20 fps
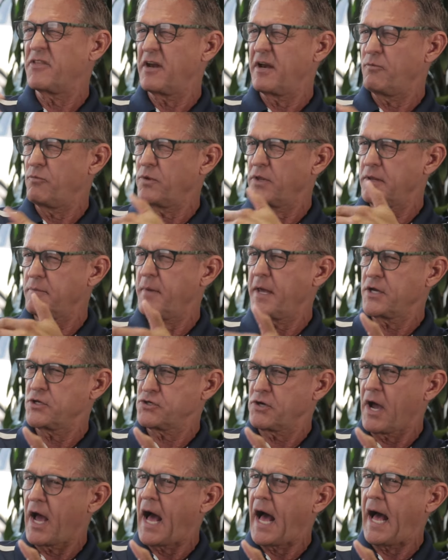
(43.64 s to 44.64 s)
that really
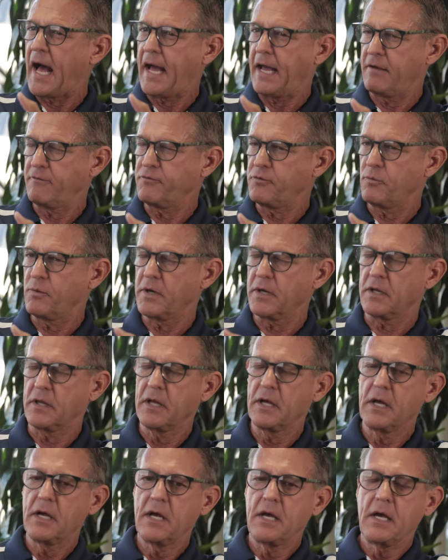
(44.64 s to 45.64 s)
makes you high, if you
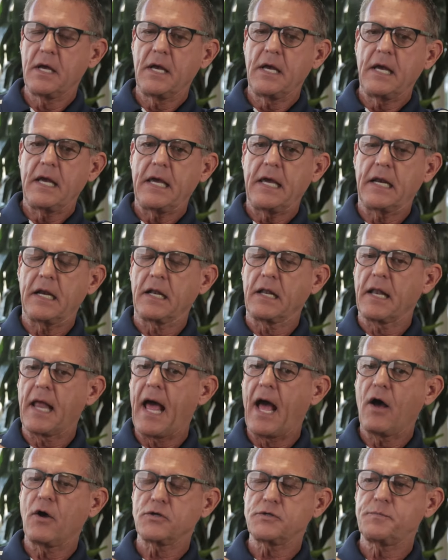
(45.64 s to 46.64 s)
will. It
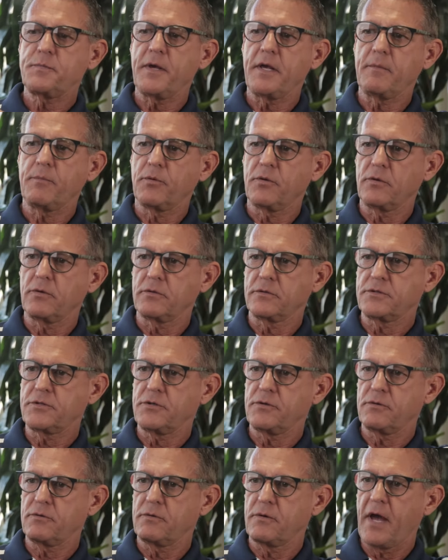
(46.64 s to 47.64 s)
allows people
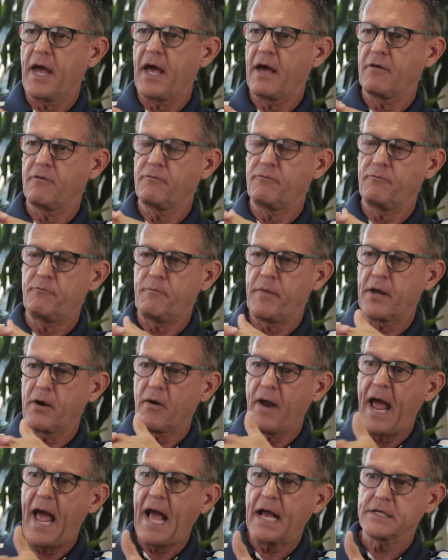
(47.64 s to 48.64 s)
to have
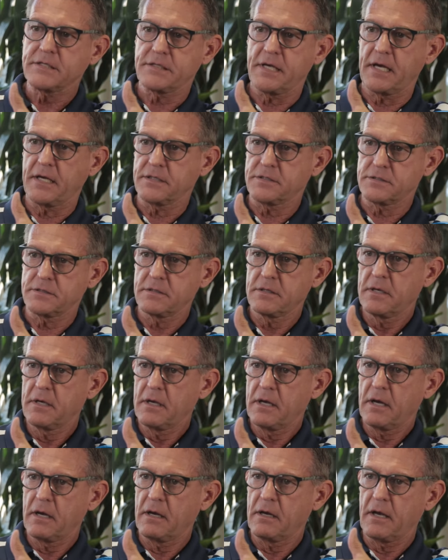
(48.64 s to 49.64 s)
better access
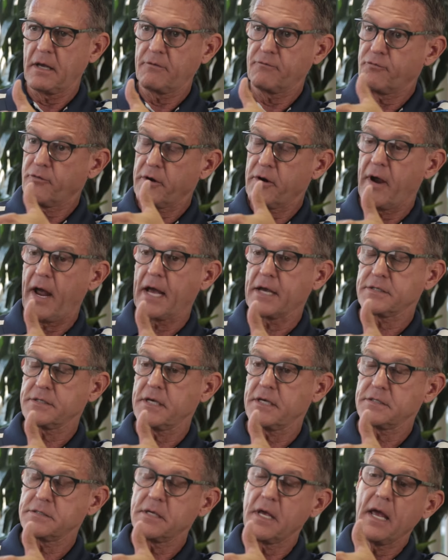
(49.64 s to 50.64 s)
uh, and freer
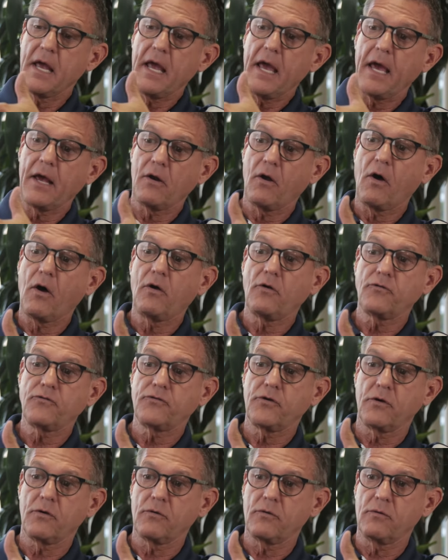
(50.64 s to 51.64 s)
access, and
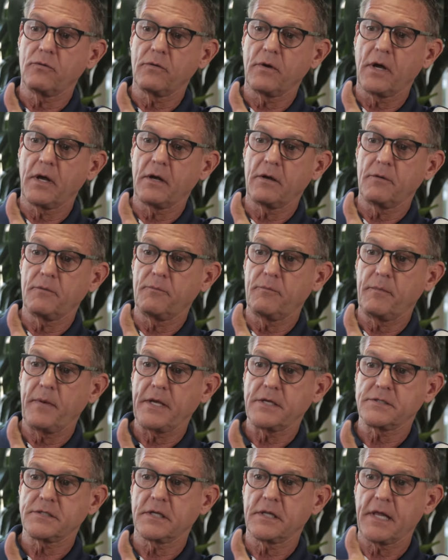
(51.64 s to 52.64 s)
also uh,
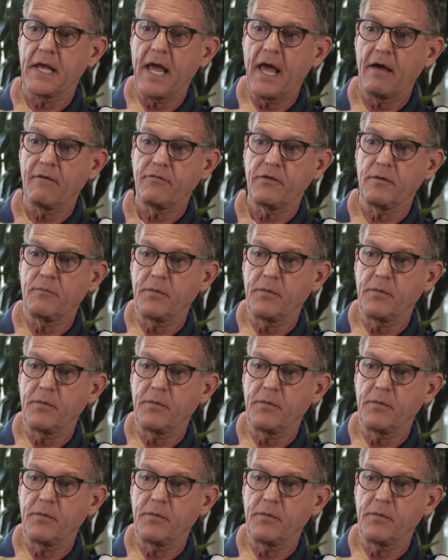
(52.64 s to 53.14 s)
basically have the